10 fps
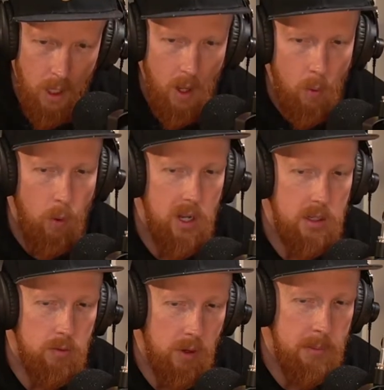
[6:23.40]
What
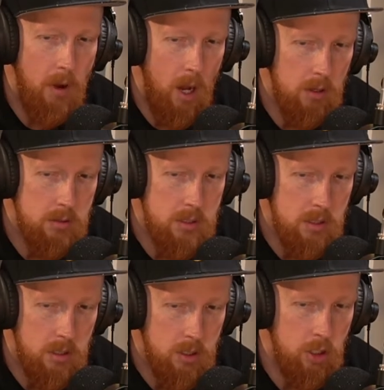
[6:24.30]
remodels
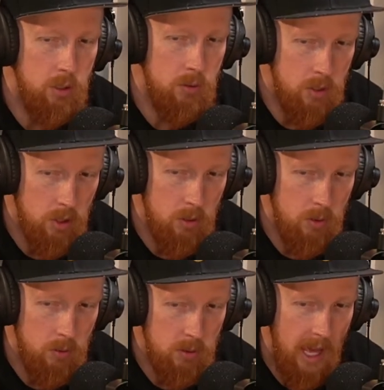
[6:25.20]
do you
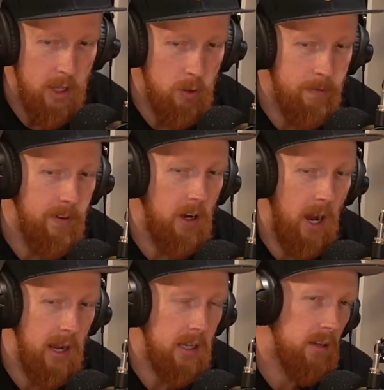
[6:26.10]
do that you feel
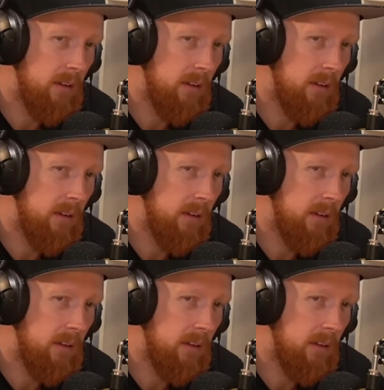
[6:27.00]
like